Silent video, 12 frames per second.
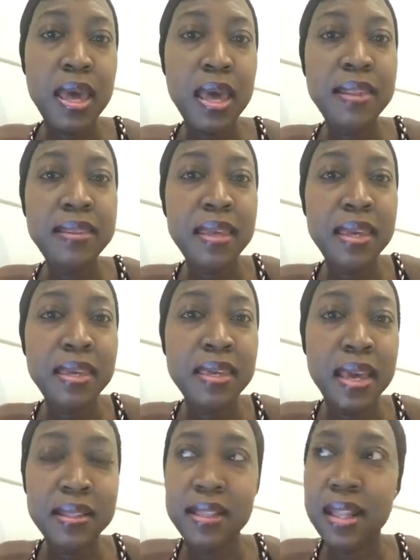they
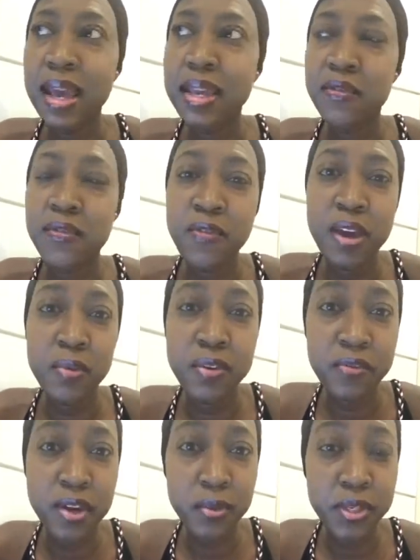get like very,
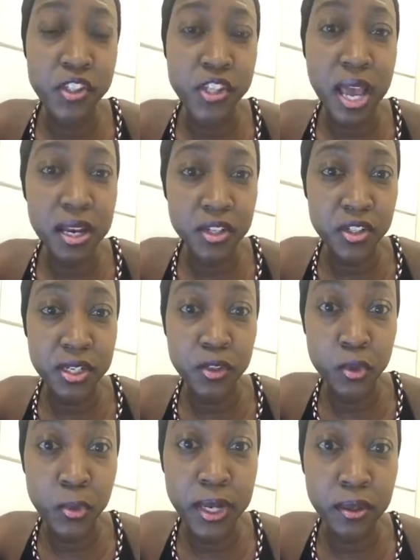very challenged and
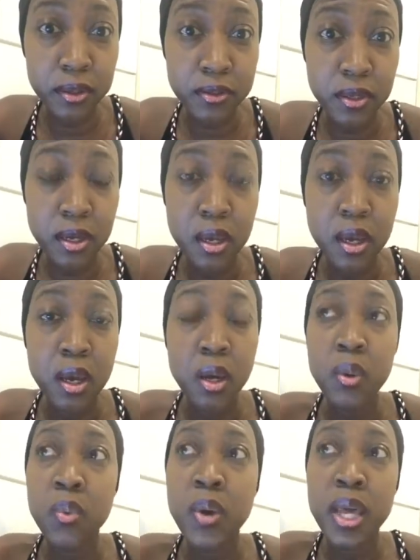triggered
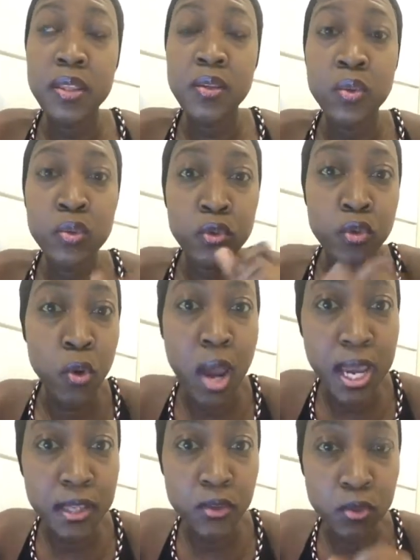when you
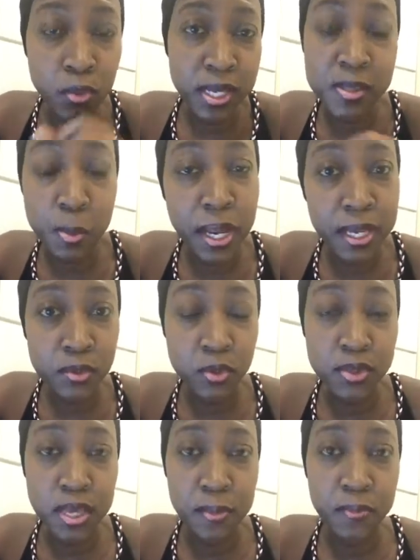try to explain
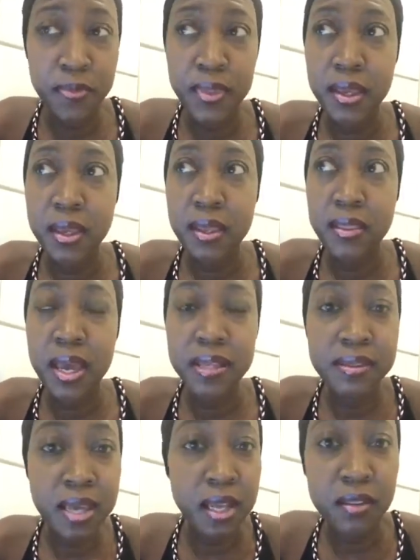to them
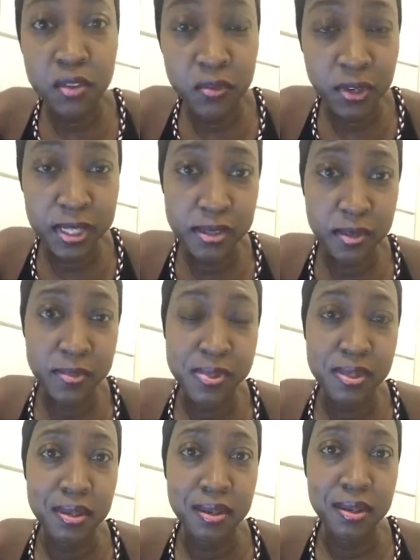that they are not victims.